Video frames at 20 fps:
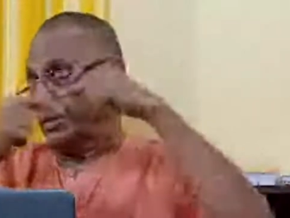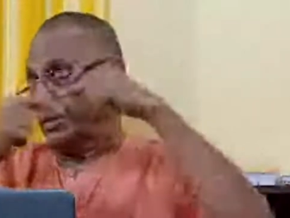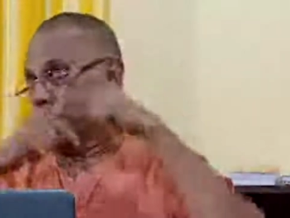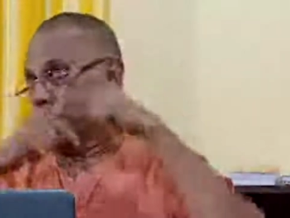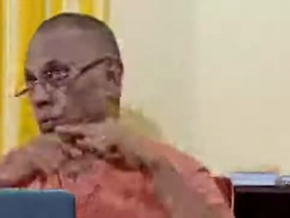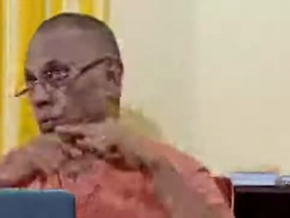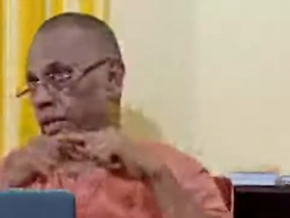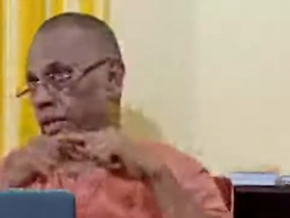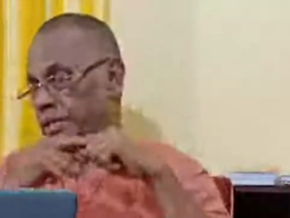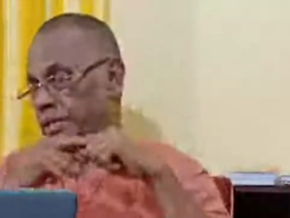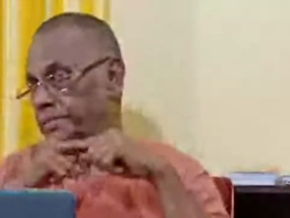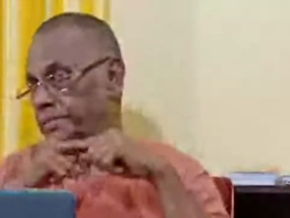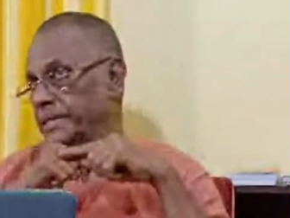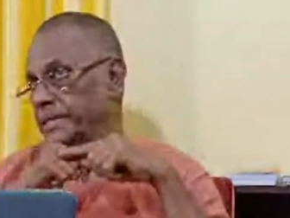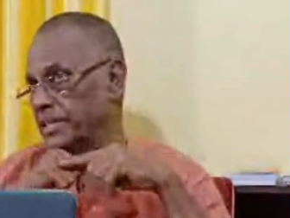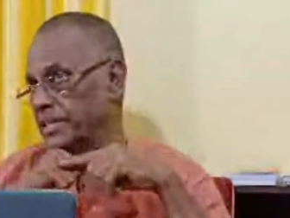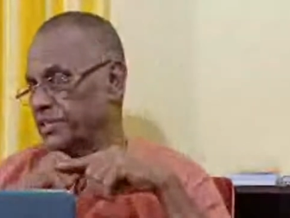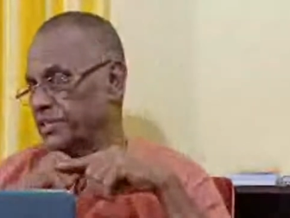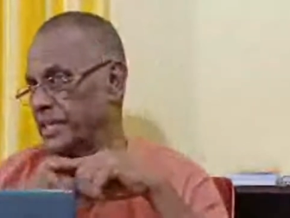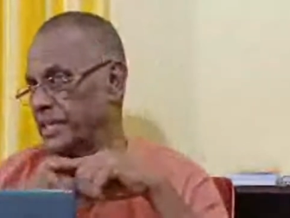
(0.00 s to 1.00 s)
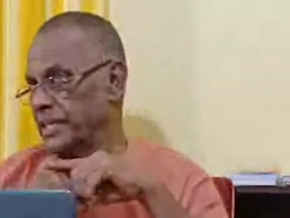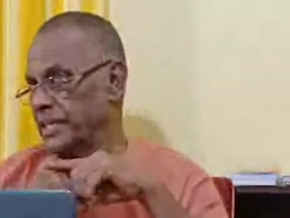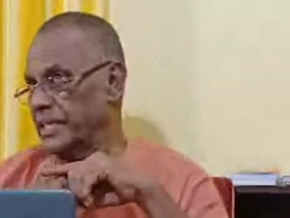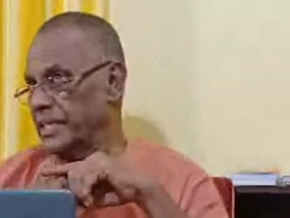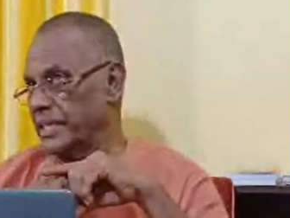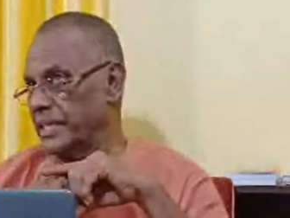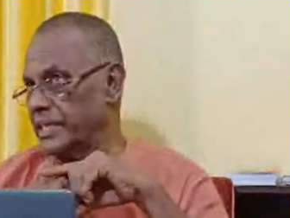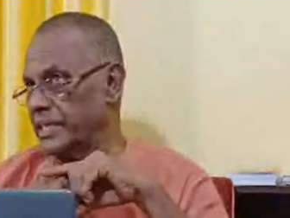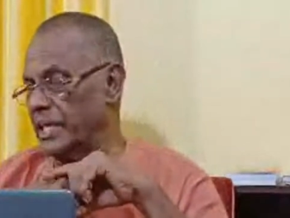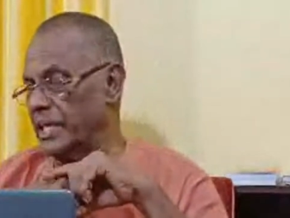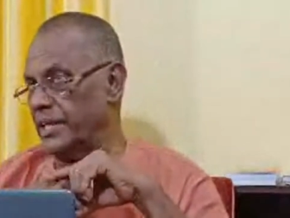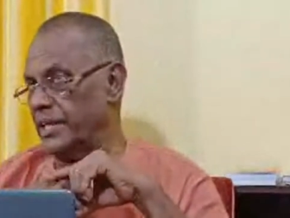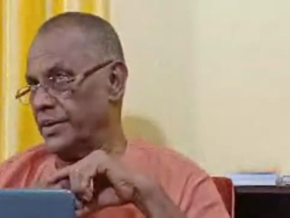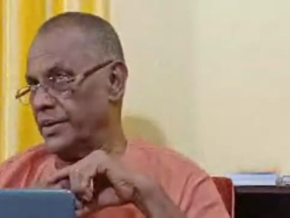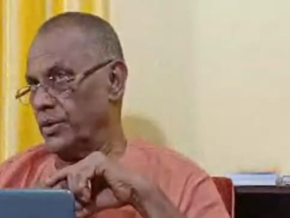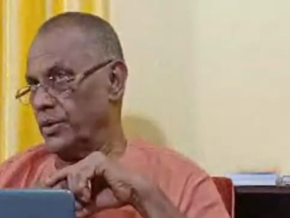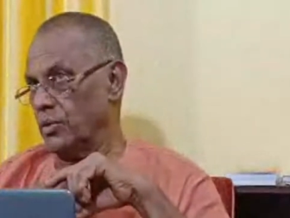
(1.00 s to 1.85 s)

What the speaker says: what has been touched and kindled in you.